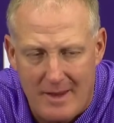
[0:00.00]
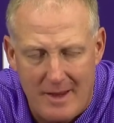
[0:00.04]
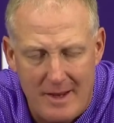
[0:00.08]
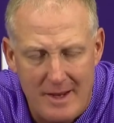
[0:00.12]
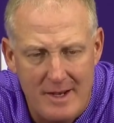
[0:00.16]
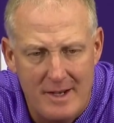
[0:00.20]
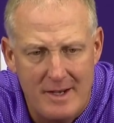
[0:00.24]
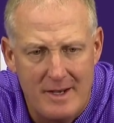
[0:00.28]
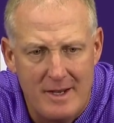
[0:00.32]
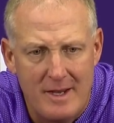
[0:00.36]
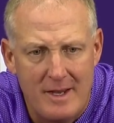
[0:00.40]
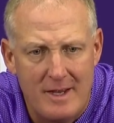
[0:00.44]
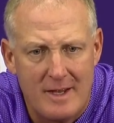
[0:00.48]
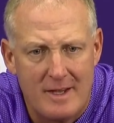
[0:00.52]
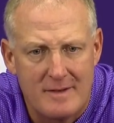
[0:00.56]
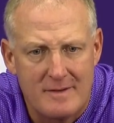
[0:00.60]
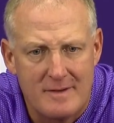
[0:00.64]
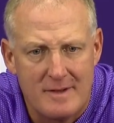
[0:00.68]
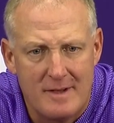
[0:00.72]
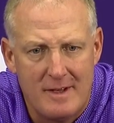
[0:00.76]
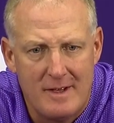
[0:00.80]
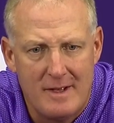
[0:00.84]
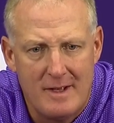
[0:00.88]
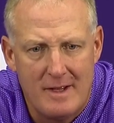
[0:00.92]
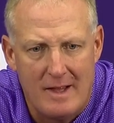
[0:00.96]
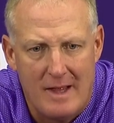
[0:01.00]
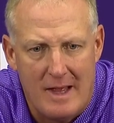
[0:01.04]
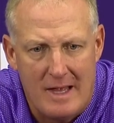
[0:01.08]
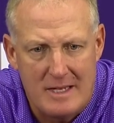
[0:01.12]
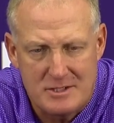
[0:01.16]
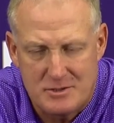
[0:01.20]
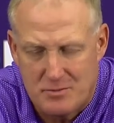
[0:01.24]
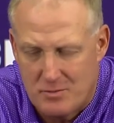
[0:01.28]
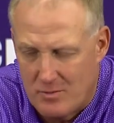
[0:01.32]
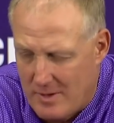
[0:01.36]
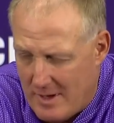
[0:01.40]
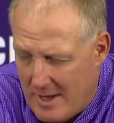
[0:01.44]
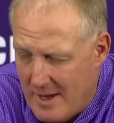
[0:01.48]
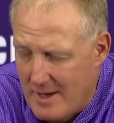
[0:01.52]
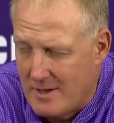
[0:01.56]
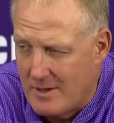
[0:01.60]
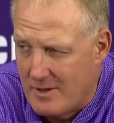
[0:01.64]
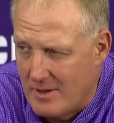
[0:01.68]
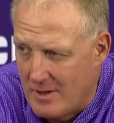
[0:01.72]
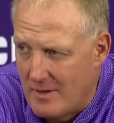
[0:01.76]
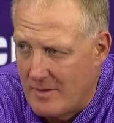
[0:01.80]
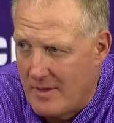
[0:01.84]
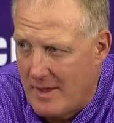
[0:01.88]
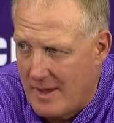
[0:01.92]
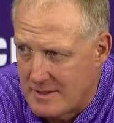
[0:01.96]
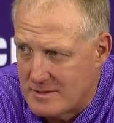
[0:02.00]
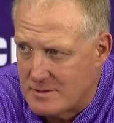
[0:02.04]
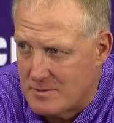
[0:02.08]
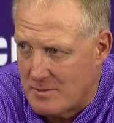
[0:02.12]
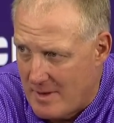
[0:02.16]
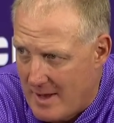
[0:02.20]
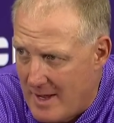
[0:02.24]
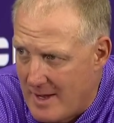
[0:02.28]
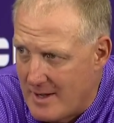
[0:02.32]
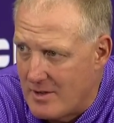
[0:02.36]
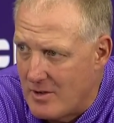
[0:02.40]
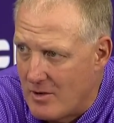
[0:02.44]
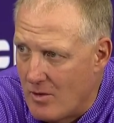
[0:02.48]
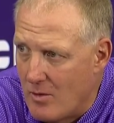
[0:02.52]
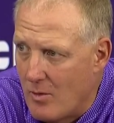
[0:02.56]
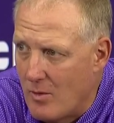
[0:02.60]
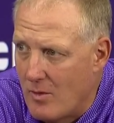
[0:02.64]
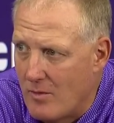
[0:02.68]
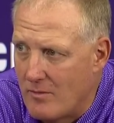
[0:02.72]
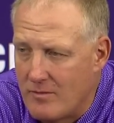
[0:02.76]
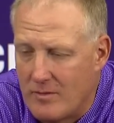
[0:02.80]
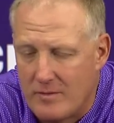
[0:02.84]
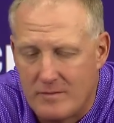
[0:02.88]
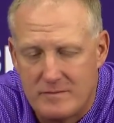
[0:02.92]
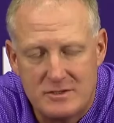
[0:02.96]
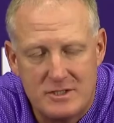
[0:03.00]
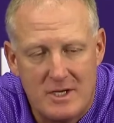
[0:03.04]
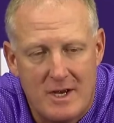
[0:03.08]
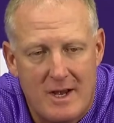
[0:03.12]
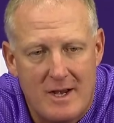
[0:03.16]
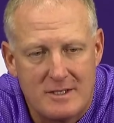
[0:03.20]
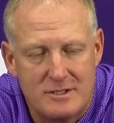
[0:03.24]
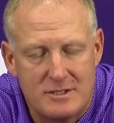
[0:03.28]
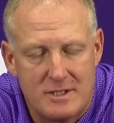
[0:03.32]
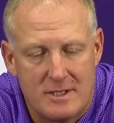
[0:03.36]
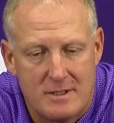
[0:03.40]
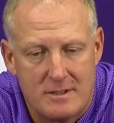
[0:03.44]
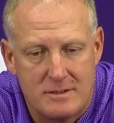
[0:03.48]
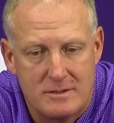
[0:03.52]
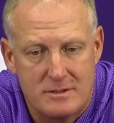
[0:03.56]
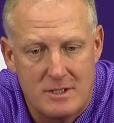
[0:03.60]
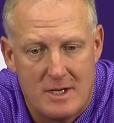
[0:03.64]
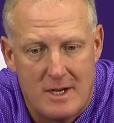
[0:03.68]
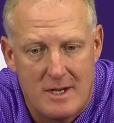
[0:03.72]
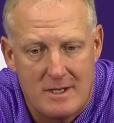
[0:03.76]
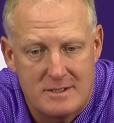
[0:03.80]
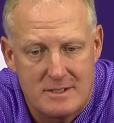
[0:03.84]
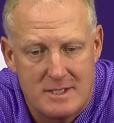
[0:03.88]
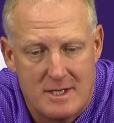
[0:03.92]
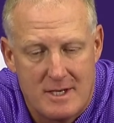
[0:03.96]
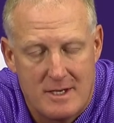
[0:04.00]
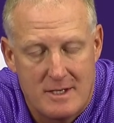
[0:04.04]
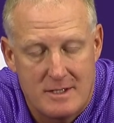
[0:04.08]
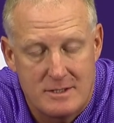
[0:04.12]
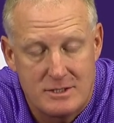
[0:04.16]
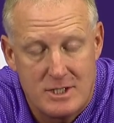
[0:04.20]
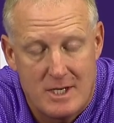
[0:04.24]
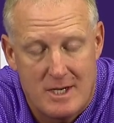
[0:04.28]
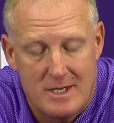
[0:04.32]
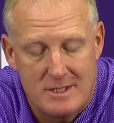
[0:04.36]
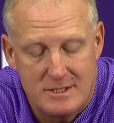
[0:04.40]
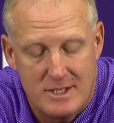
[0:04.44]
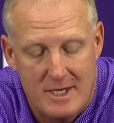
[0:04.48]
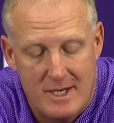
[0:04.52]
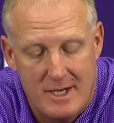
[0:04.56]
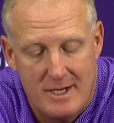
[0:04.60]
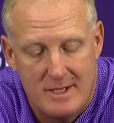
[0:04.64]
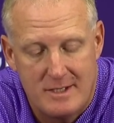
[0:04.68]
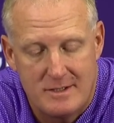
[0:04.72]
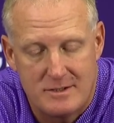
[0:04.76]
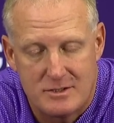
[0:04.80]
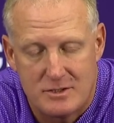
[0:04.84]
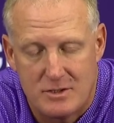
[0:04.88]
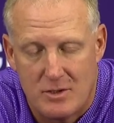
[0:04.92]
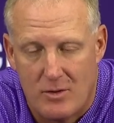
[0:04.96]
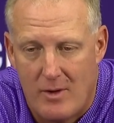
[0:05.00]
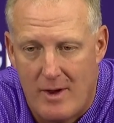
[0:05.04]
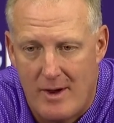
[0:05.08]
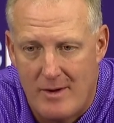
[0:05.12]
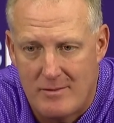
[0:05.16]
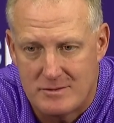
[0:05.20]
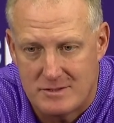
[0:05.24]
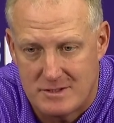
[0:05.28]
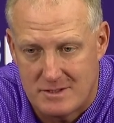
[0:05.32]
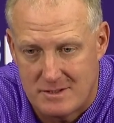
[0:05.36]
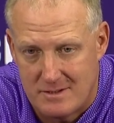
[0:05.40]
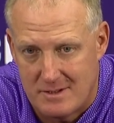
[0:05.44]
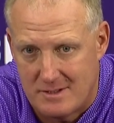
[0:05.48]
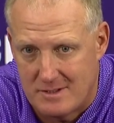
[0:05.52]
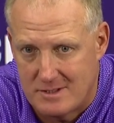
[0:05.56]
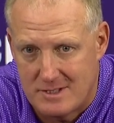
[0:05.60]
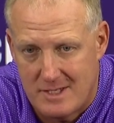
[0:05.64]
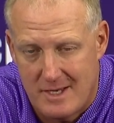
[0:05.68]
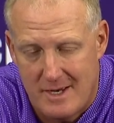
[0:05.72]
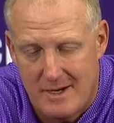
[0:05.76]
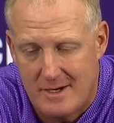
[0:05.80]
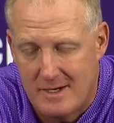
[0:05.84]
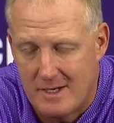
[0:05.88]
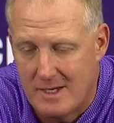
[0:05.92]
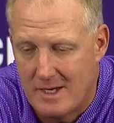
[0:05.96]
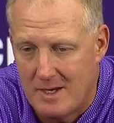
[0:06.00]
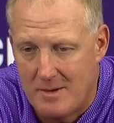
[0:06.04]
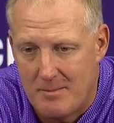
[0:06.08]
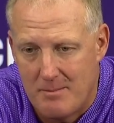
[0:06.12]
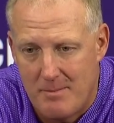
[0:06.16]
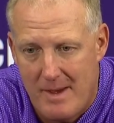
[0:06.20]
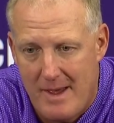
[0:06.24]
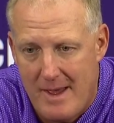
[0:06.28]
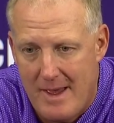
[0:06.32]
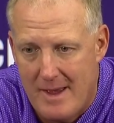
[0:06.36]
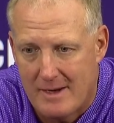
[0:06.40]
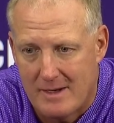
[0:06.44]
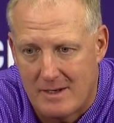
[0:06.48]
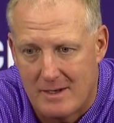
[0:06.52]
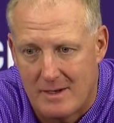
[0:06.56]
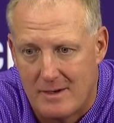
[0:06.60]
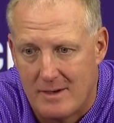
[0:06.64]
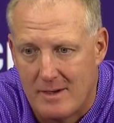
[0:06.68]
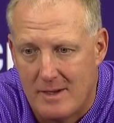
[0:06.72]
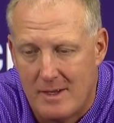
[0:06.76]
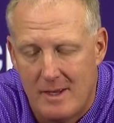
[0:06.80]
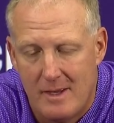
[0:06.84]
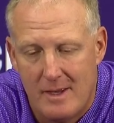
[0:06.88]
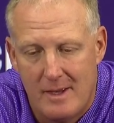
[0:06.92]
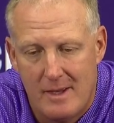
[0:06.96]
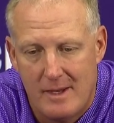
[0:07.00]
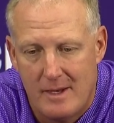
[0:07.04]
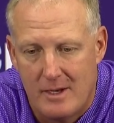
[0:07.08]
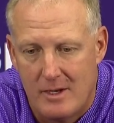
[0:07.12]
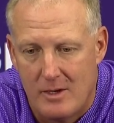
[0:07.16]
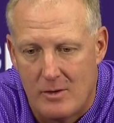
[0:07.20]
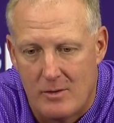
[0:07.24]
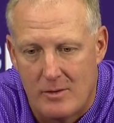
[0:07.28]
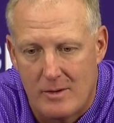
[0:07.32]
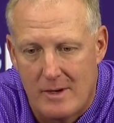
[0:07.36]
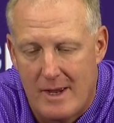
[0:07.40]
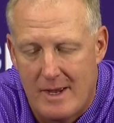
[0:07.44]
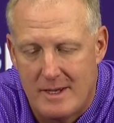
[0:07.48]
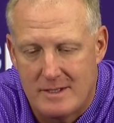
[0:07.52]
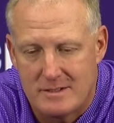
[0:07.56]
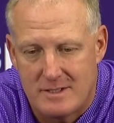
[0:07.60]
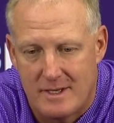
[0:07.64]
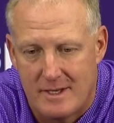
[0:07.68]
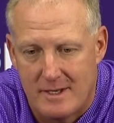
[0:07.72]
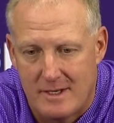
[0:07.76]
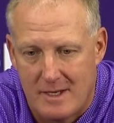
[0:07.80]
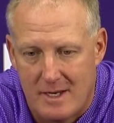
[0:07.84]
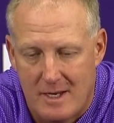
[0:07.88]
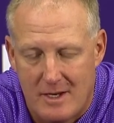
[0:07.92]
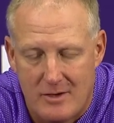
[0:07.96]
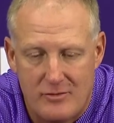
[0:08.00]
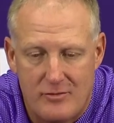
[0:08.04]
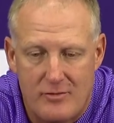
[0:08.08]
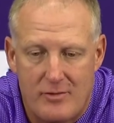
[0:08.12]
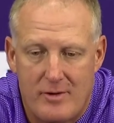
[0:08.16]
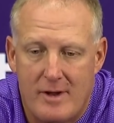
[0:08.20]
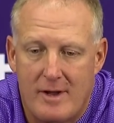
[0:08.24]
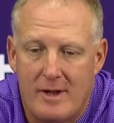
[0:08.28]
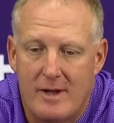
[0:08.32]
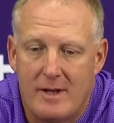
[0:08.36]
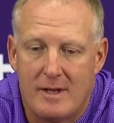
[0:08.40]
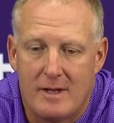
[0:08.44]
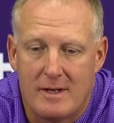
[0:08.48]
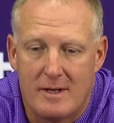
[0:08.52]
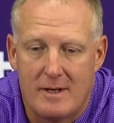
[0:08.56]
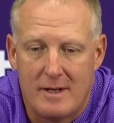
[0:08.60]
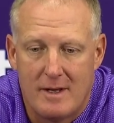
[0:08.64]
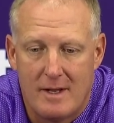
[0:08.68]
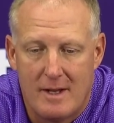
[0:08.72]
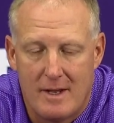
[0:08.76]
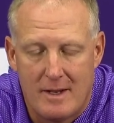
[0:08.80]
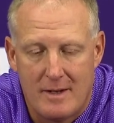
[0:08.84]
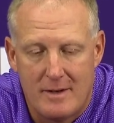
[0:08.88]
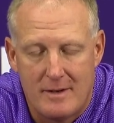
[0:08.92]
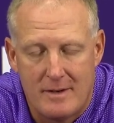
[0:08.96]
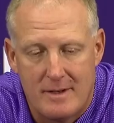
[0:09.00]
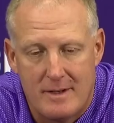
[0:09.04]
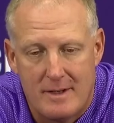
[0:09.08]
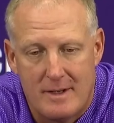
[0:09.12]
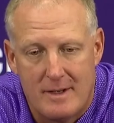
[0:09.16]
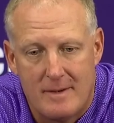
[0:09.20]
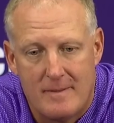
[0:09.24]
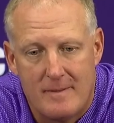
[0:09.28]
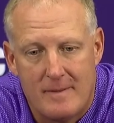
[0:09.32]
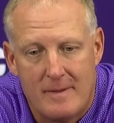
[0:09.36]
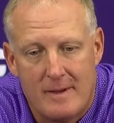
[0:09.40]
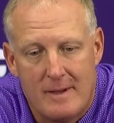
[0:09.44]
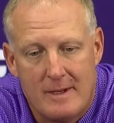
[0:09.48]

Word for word: and hit. That's what I that's what I know of of Josh Josh Josh Hayes. So I was excited to get him back, and you know guys like Kendra and and uh,